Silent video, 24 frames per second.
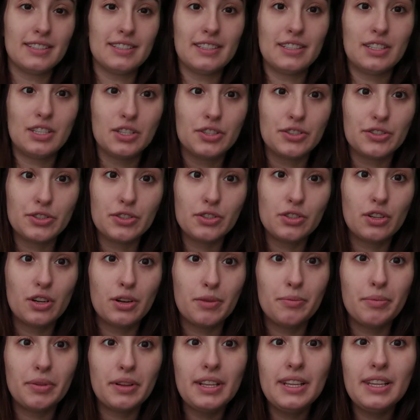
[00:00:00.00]
It's like you're
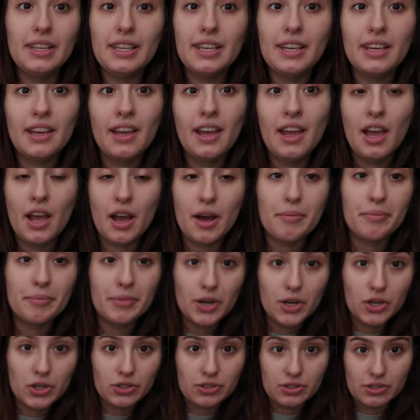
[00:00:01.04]
completely
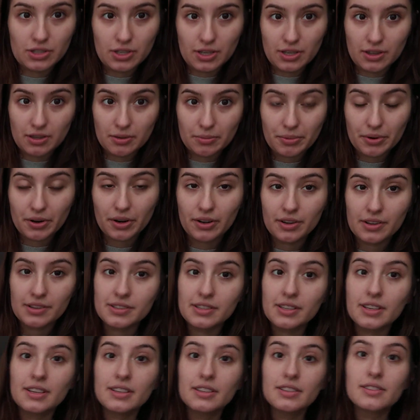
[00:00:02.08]
immersed in the
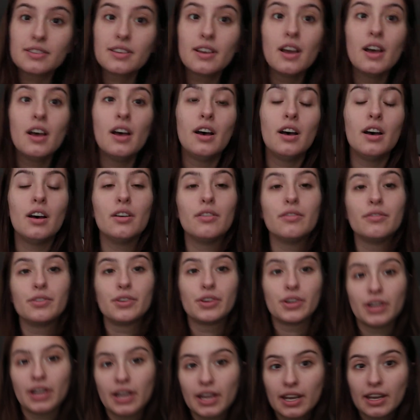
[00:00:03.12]
process of
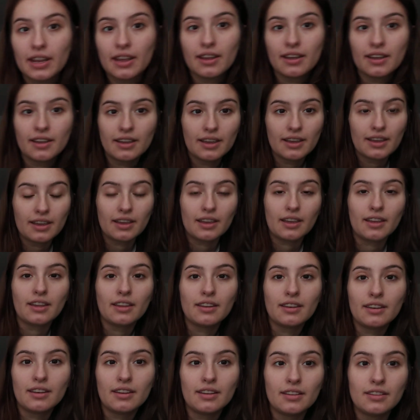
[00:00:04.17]
creating,
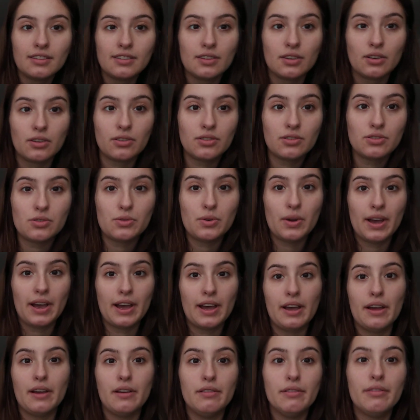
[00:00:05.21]
and as long as you
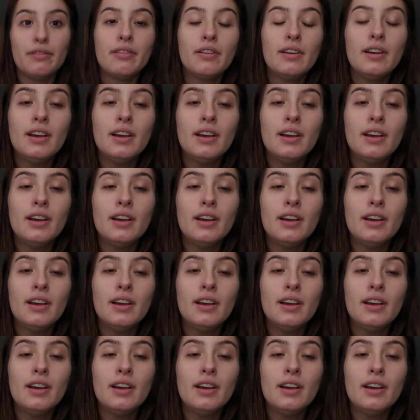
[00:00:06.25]
have,